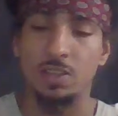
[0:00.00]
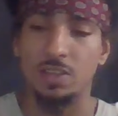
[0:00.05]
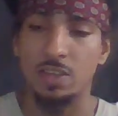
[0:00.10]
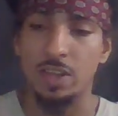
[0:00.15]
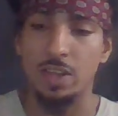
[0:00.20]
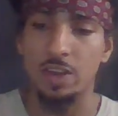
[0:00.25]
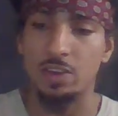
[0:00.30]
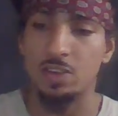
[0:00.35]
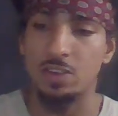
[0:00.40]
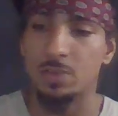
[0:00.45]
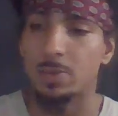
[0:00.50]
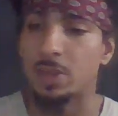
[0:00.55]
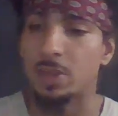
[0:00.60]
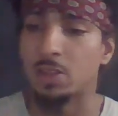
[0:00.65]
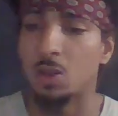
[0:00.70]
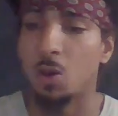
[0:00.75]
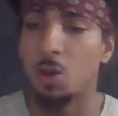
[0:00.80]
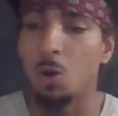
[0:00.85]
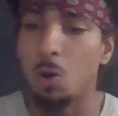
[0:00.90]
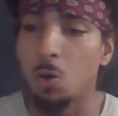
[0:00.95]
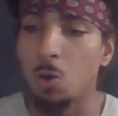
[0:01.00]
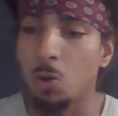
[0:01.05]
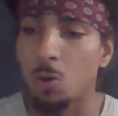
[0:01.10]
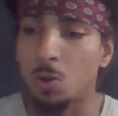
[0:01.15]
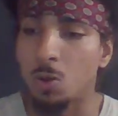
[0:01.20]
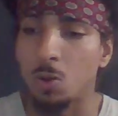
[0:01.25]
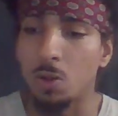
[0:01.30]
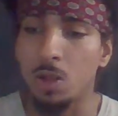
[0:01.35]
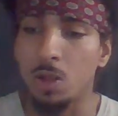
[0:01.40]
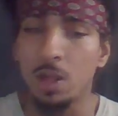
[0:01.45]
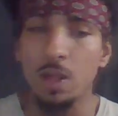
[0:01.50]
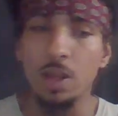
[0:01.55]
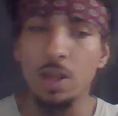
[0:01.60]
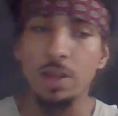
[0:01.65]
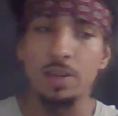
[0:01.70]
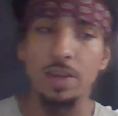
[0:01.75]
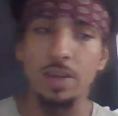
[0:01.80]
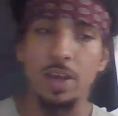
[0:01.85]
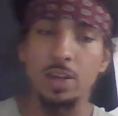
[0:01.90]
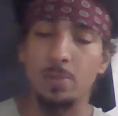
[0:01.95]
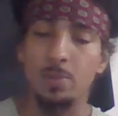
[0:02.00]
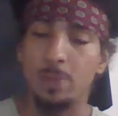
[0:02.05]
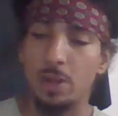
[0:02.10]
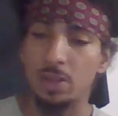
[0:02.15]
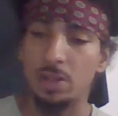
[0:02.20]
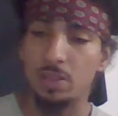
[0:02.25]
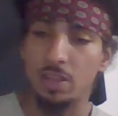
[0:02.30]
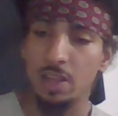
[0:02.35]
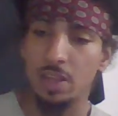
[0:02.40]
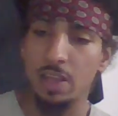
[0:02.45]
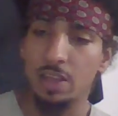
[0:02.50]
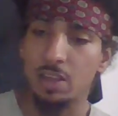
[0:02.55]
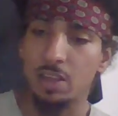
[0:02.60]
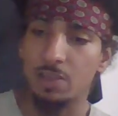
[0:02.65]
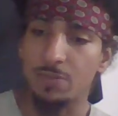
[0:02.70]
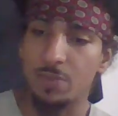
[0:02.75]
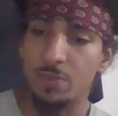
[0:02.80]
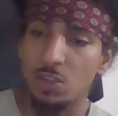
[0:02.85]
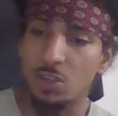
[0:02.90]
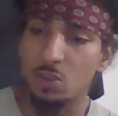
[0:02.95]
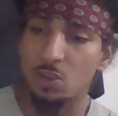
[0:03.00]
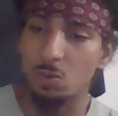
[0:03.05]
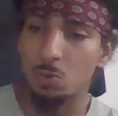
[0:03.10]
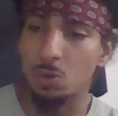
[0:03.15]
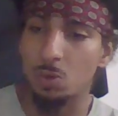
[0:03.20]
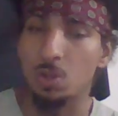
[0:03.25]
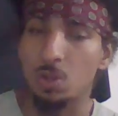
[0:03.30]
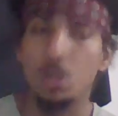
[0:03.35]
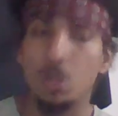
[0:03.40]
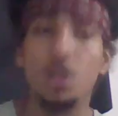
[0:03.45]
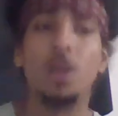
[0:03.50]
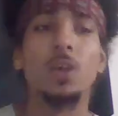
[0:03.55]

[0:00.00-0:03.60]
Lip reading: It cares about the whole, not about the individual.